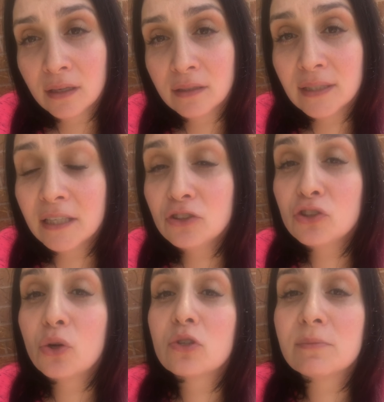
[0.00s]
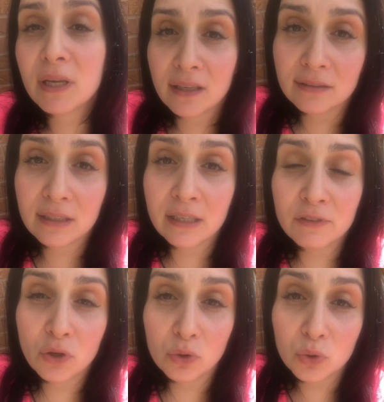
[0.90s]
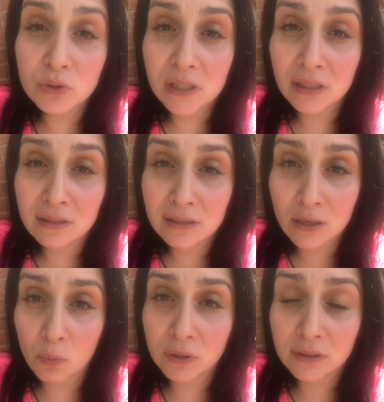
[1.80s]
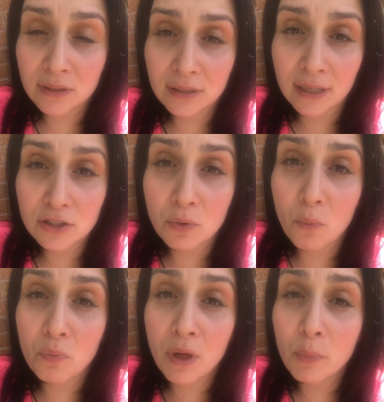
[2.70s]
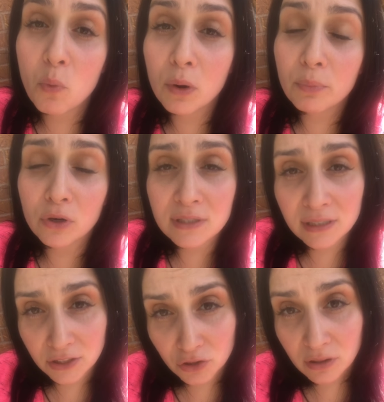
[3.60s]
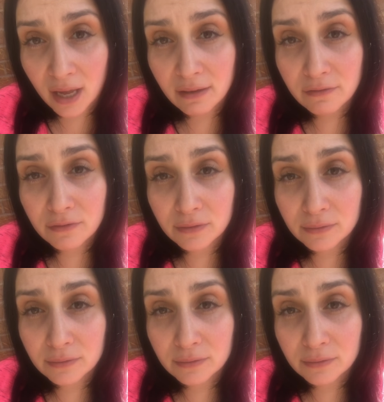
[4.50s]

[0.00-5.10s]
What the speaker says: Because then it shows me, even though losing someone, the number one person in your life,